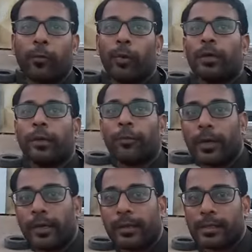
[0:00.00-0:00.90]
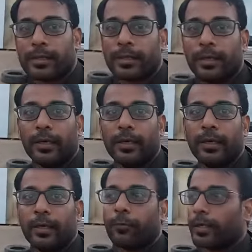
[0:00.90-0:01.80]
you want, if you are interested,
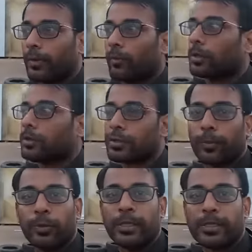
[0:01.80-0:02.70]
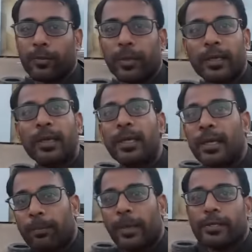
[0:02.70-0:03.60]
if your team wants to support this event,
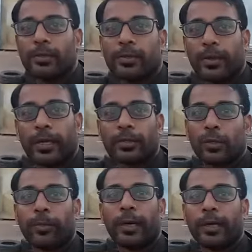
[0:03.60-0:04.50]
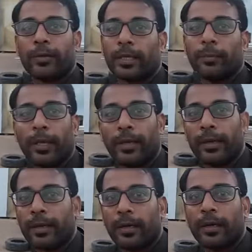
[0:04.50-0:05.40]
please do. So Brand Avatar poi
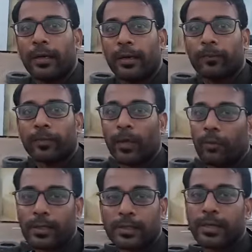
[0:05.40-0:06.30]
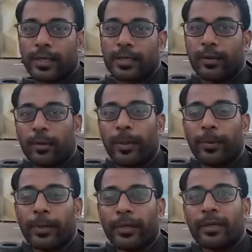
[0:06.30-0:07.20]
nera Vars Jackson avara
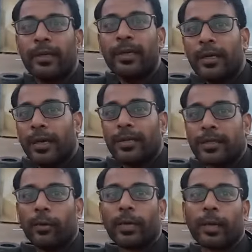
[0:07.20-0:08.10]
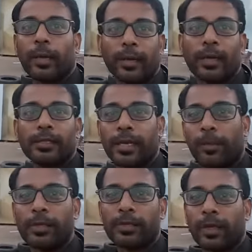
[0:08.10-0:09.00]
meet panna and he said okay pannalam je
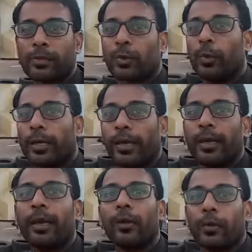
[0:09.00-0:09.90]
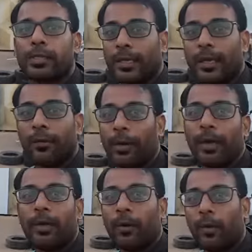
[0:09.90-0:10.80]
appdin sonnaru. So okay engalukku or channel level
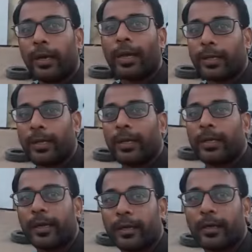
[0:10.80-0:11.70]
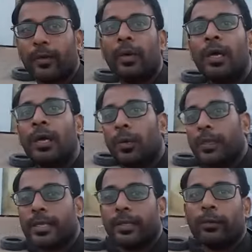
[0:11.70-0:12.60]
la or activity da inga irnalum
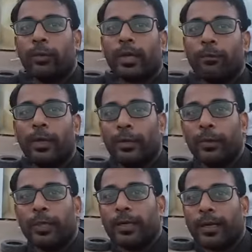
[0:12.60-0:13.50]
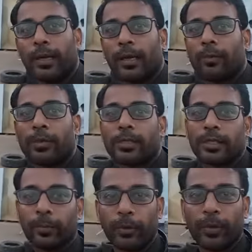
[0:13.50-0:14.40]
we said that okay we'll do that, engala mudinja
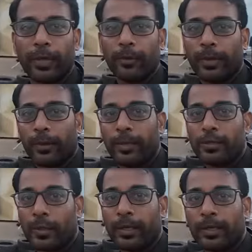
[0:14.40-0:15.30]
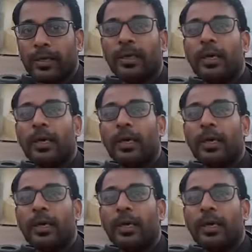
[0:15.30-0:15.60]
support we'll give it appdin solittu.